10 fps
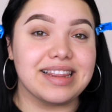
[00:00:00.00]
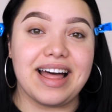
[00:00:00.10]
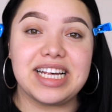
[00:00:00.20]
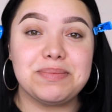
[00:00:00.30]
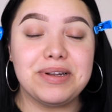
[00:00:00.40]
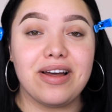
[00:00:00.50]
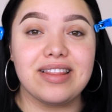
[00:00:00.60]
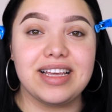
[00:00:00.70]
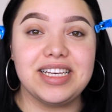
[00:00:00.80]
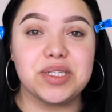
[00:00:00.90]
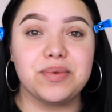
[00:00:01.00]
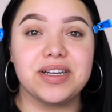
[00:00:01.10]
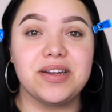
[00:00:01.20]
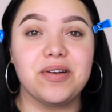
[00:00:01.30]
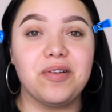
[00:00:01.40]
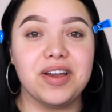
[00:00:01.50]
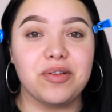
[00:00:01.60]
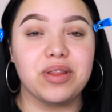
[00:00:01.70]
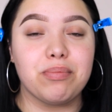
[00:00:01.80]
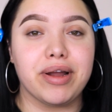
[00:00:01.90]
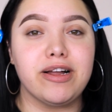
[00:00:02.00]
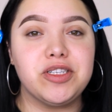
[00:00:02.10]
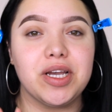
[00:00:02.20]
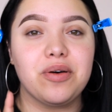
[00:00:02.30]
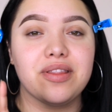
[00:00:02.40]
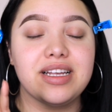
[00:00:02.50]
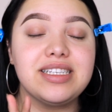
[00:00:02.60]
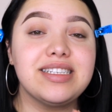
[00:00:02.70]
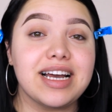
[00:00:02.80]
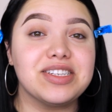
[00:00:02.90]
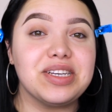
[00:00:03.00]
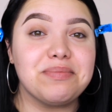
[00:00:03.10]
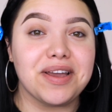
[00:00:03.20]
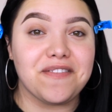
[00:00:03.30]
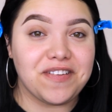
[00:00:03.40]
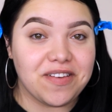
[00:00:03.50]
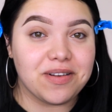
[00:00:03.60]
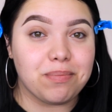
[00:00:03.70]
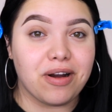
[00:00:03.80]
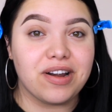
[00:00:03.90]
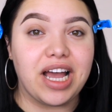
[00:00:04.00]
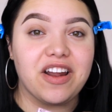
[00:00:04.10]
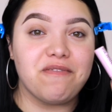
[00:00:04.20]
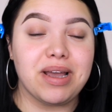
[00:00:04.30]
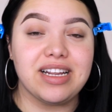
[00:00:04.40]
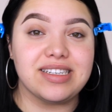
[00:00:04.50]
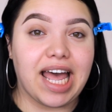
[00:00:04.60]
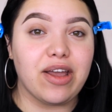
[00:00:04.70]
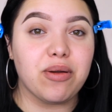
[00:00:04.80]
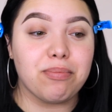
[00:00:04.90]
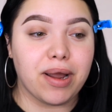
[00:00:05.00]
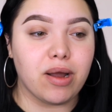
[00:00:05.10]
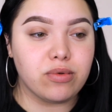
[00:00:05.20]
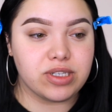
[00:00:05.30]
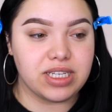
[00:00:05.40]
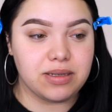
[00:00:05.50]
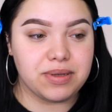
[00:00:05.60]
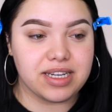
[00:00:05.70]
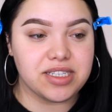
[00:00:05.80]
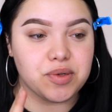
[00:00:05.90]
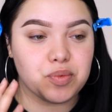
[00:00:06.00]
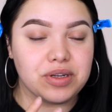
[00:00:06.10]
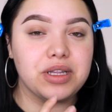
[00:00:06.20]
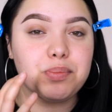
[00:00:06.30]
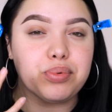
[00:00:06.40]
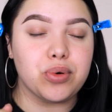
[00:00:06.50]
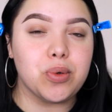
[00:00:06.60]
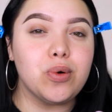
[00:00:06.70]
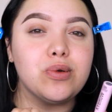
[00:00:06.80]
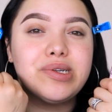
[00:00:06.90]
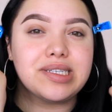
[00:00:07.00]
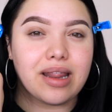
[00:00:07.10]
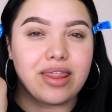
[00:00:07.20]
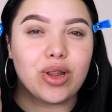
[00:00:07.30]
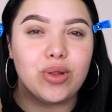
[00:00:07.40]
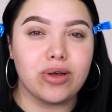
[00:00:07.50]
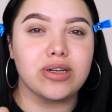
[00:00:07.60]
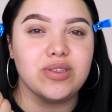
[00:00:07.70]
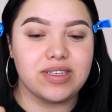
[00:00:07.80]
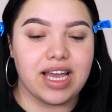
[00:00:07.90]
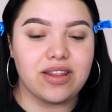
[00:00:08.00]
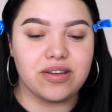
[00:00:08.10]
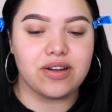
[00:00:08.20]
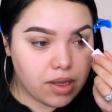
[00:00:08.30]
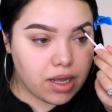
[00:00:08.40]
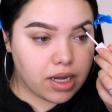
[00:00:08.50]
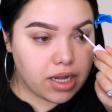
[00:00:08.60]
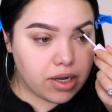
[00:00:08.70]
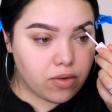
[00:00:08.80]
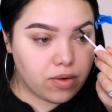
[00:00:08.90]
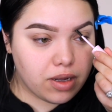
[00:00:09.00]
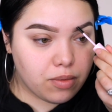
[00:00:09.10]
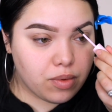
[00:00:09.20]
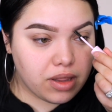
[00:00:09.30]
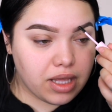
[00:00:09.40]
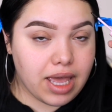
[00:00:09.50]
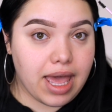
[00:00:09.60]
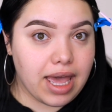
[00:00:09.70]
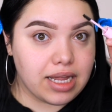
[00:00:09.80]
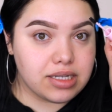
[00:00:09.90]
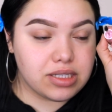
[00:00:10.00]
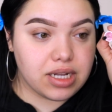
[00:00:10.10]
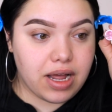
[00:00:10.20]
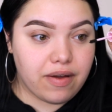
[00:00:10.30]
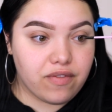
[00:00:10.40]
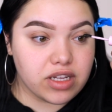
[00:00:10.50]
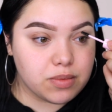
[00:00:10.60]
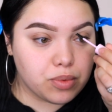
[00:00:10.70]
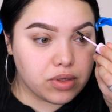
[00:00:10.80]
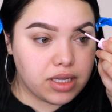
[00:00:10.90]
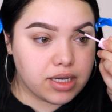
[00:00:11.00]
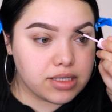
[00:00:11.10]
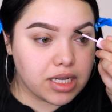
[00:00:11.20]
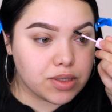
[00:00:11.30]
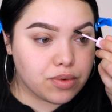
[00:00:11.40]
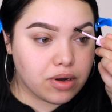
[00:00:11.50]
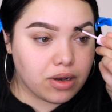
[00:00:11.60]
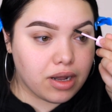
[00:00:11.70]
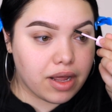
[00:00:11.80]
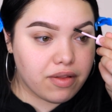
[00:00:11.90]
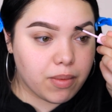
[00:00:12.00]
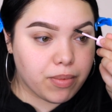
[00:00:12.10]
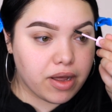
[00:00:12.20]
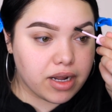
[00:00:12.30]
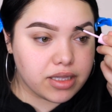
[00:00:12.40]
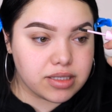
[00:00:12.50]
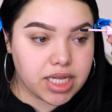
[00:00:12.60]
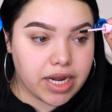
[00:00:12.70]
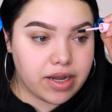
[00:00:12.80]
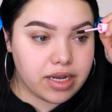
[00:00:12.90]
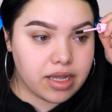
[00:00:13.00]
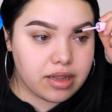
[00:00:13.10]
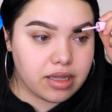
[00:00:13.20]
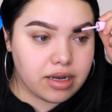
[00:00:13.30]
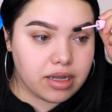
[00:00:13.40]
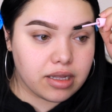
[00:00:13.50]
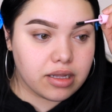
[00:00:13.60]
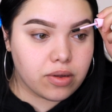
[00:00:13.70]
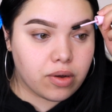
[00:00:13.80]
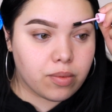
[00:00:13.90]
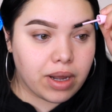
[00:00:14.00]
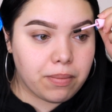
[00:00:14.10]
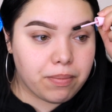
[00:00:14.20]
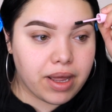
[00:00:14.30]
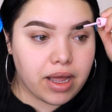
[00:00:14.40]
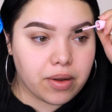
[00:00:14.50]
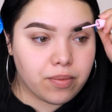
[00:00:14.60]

Last but not least, we're gonna go in with a brow gel. This is actually my favorite part out of my entire brow routine because it really pulls the look together. I kind of go in with the end of the spoolie because that's where a lot of the product is carried, and then I go right back